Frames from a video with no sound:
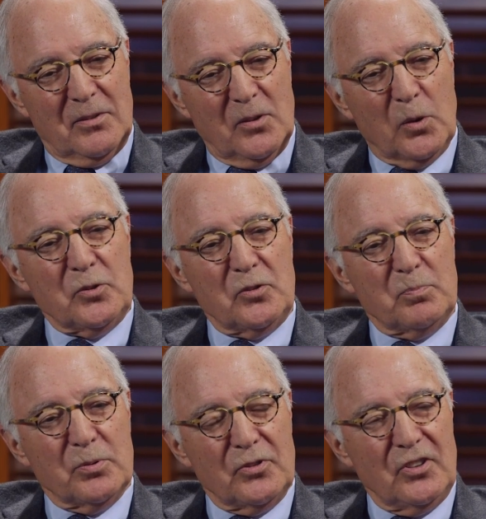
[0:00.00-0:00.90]
notes
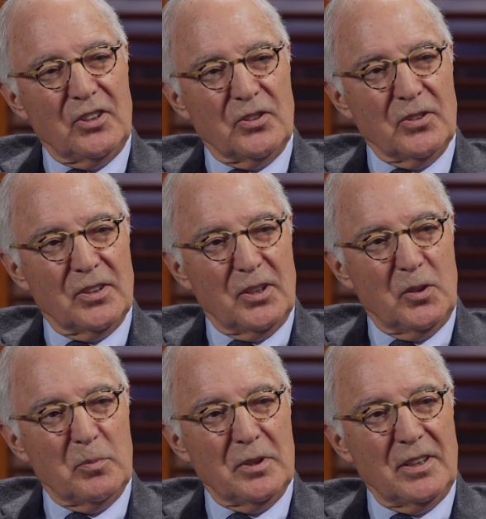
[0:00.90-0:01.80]
procedure in a
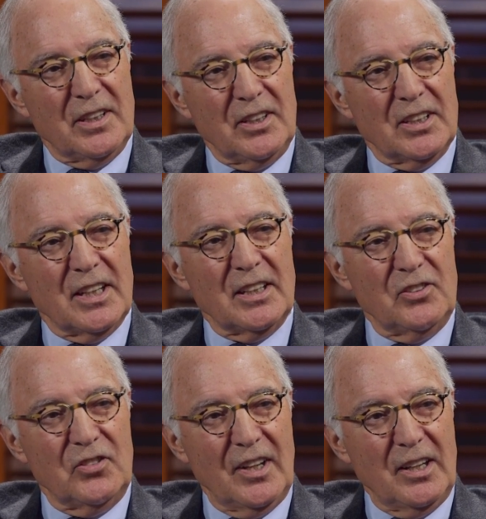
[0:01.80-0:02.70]
human in the
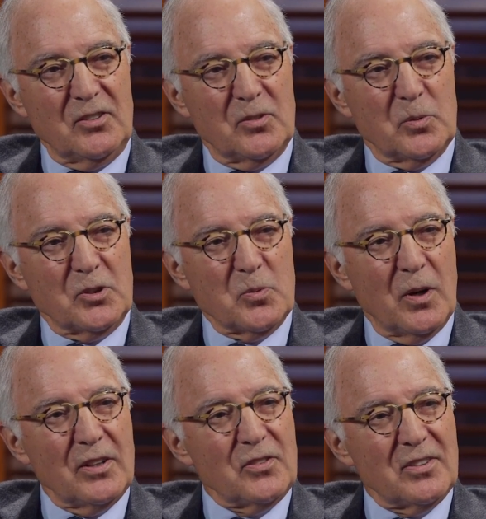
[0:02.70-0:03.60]
United States, which
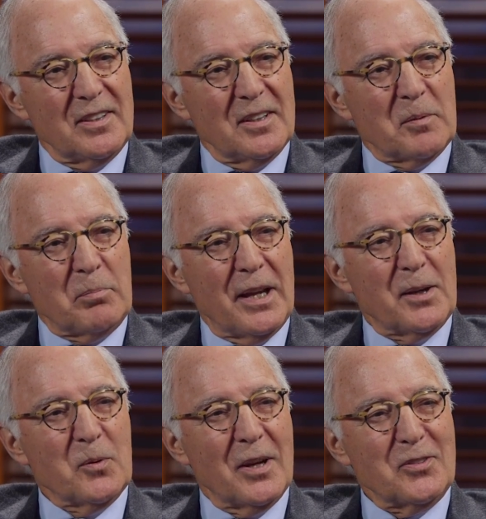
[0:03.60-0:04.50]
was
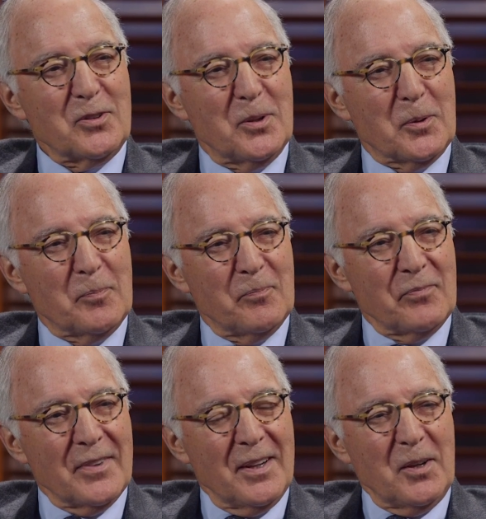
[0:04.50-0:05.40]
peg, peg rescue,
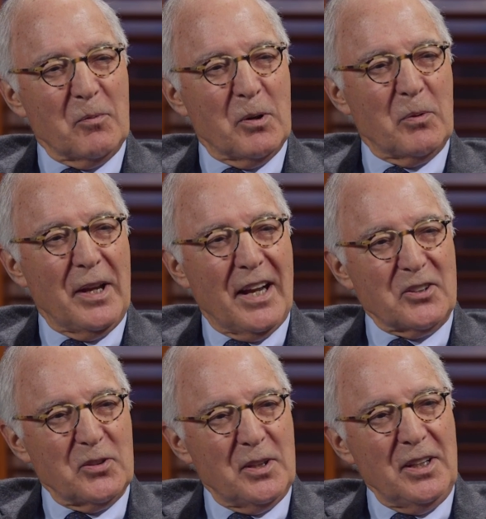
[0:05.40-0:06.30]
rescue where we
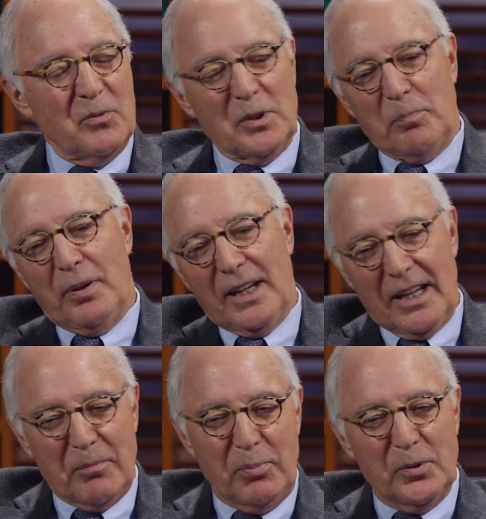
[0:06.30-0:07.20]
actually, when a peg
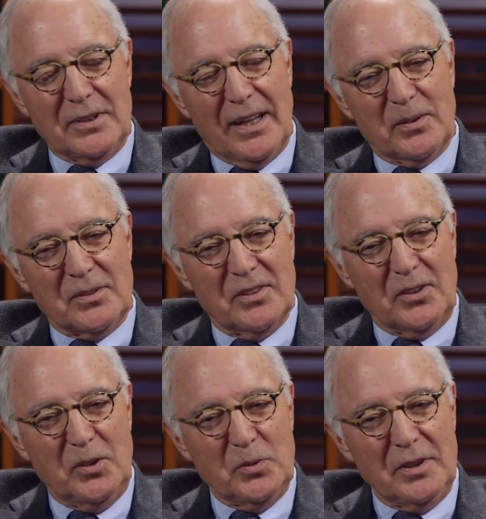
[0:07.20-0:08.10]
got pulled out
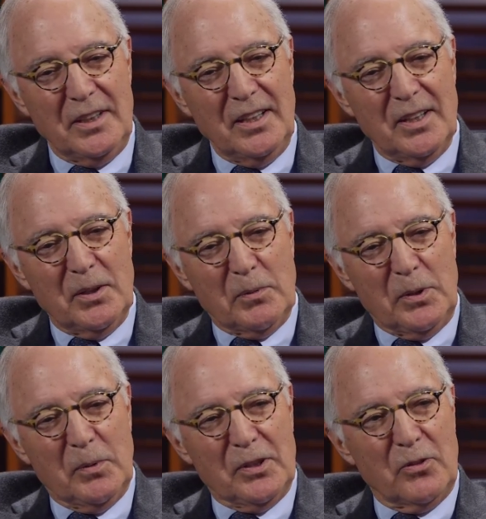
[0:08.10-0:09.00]
acutely,
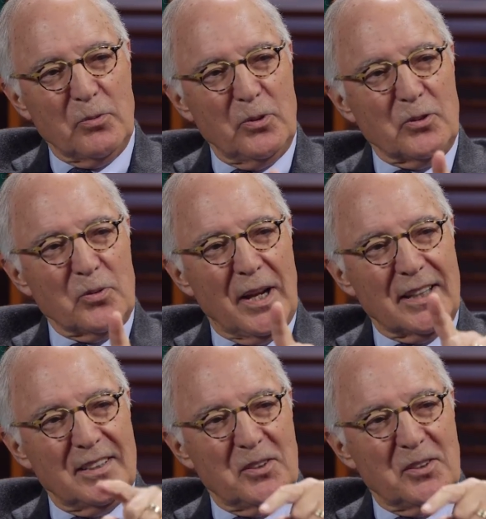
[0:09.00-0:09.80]
we went through the tract